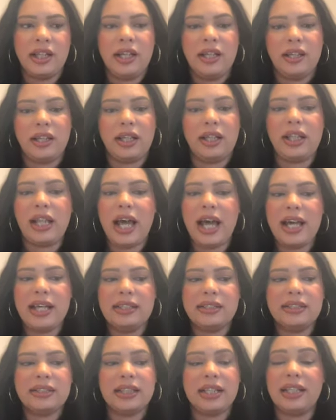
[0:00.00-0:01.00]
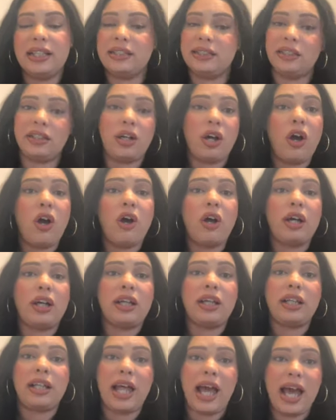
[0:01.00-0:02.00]
The class isn't a hard
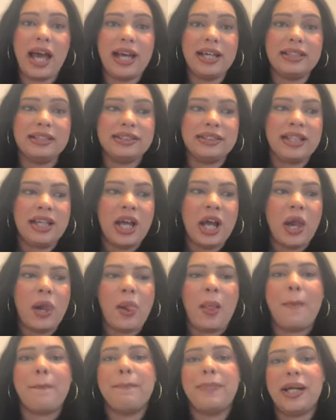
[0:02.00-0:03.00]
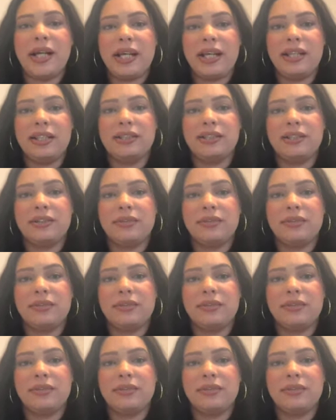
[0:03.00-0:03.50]
class, but